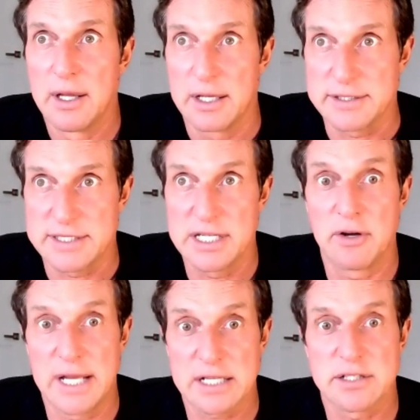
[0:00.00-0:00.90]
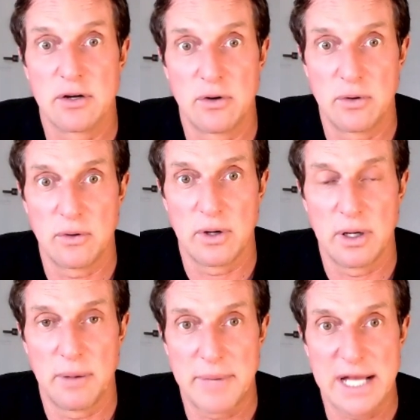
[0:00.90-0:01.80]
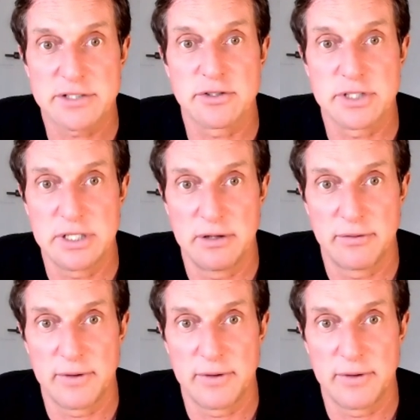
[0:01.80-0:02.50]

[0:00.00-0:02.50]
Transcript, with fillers: a CEO, and XO a master chief,